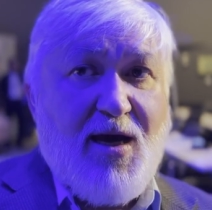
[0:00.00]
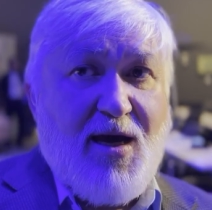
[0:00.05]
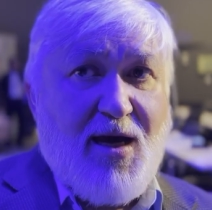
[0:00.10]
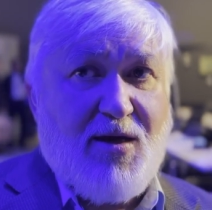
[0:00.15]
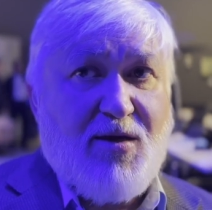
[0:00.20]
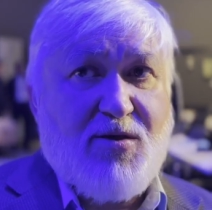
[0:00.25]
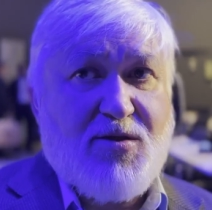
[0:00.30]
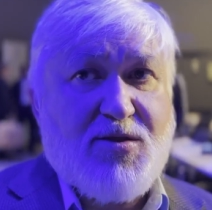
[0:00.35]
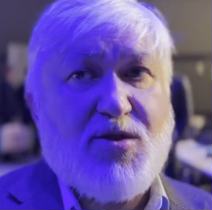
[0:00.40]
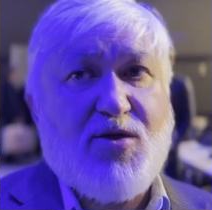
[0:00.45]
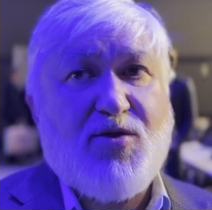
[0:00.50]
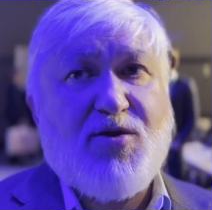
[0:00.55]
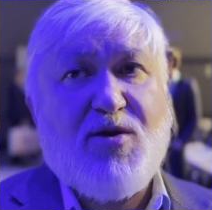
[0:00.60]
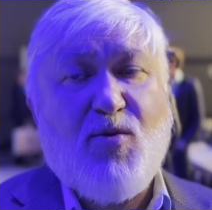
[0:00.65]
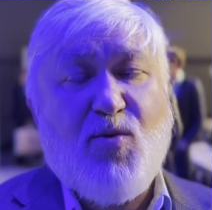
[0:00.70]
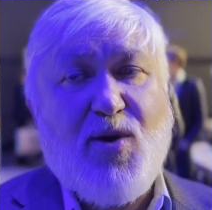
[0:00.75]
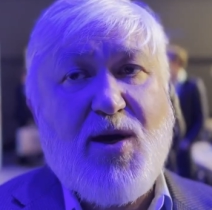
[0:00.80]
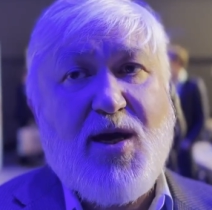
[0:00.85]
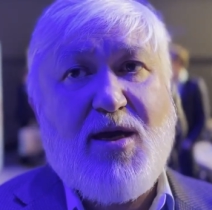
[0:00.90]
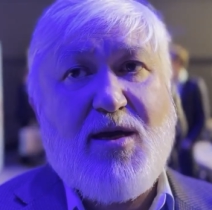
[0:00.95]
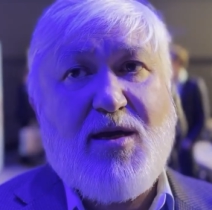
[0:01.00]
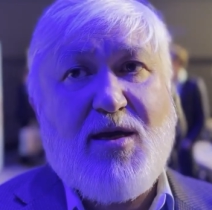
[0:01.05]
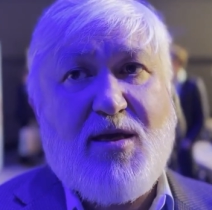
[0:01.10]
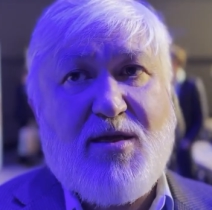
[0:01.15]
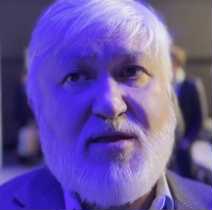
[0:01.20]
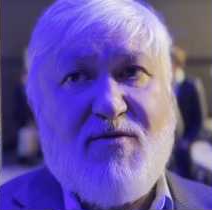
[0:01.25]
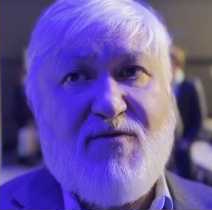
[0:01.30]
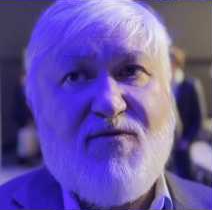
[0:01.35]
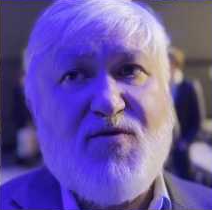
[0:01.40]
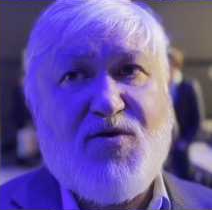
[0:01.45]
and also the way
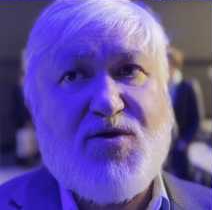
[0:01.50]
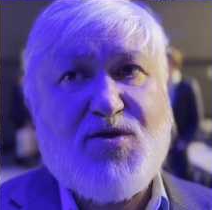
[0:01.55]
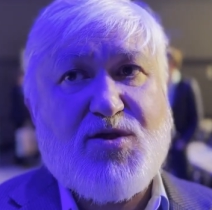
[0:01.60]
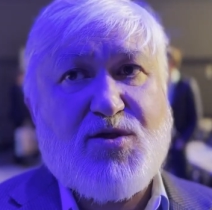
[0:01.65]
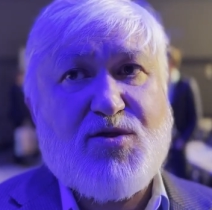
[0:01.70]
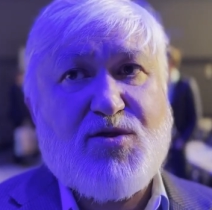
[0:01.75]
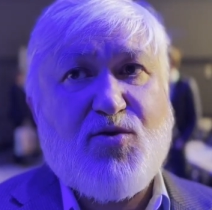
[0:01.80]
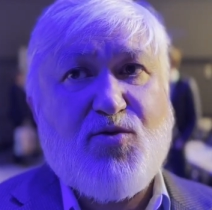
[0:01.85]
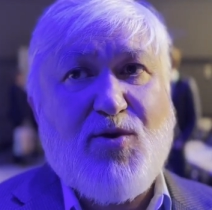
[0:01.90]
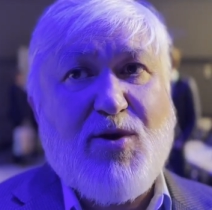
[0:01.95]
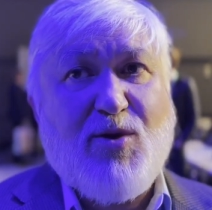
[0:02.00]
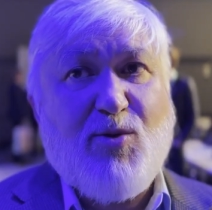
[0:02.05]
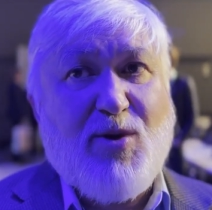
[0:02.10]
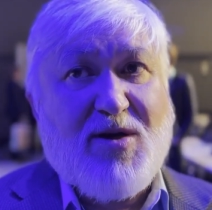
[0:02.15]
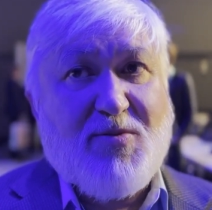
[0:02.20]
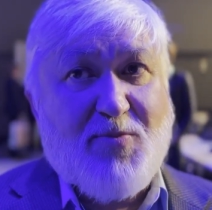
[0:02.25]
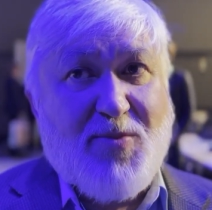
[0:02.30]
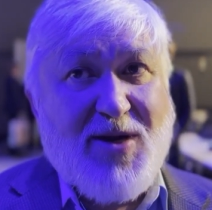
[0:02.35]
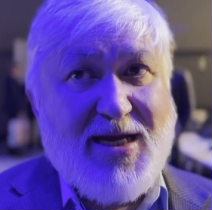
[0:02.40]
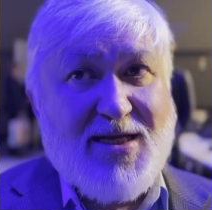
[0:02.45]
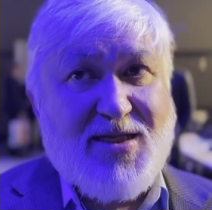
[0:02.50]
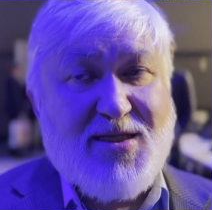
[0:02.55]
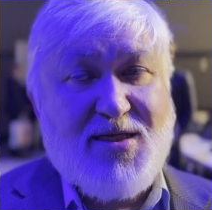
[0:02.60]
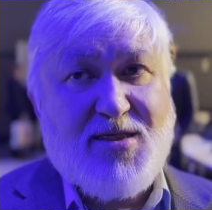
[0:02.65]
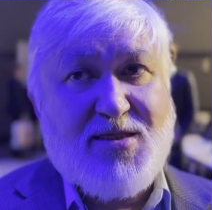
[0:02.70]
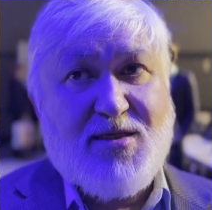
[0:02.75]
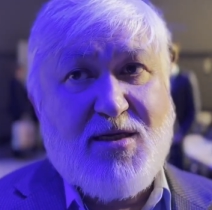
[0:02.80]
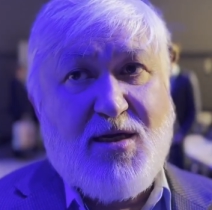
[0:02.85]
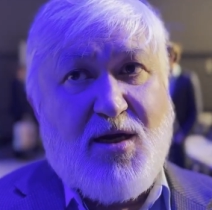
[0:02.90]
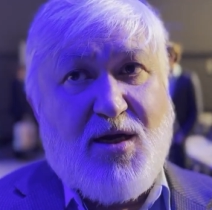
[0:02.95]
in the future to do our
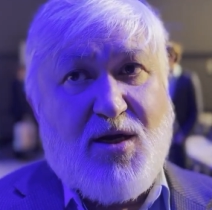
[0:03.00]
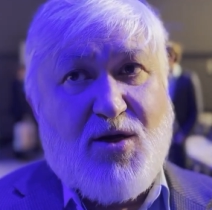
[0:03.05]
practice,